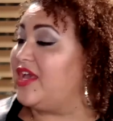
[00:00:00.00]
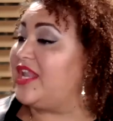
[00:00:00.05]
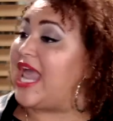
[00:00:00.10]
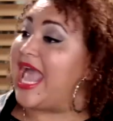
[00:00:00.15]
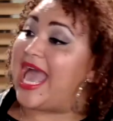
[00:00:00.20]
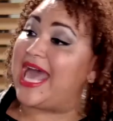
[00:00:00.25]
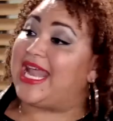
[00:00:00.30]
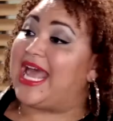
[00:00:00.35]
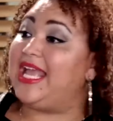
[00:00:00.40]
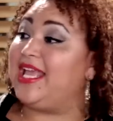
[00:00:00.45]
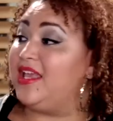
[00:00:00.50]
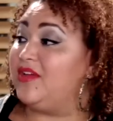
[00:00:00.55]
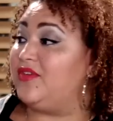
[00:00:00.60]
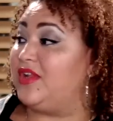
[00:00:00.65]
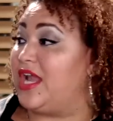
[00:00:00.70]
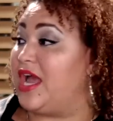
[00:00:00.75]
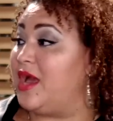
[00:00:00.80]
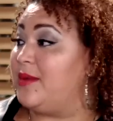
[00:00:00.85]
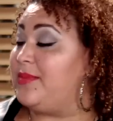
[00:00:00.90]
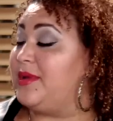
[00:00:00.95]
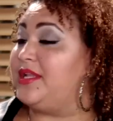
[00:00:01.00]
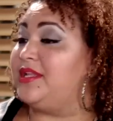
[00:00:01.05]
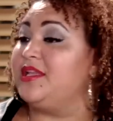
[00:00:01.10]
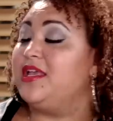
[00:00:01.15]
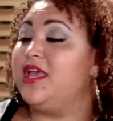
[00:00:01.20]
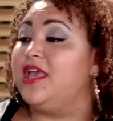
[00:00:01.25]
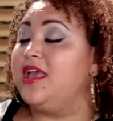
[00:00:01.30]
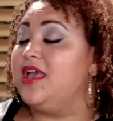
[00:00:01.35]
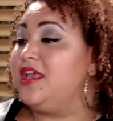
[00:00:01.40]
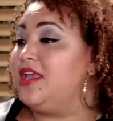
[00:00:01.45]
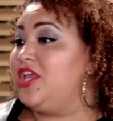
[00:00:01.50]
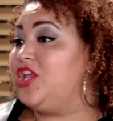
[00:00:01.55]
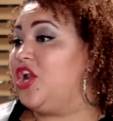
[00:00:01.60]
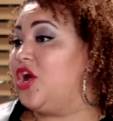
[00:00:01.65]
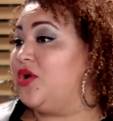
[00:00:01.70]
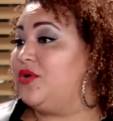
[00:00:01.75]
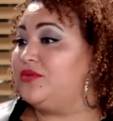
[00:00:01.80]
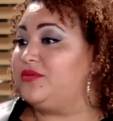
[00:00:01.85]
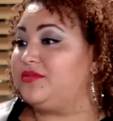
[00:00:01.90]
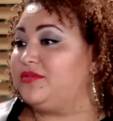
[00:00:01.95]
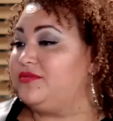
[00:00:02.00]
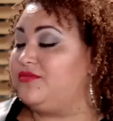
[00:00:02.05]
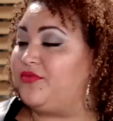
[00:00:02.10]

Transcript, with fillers: And had I given up and, you know,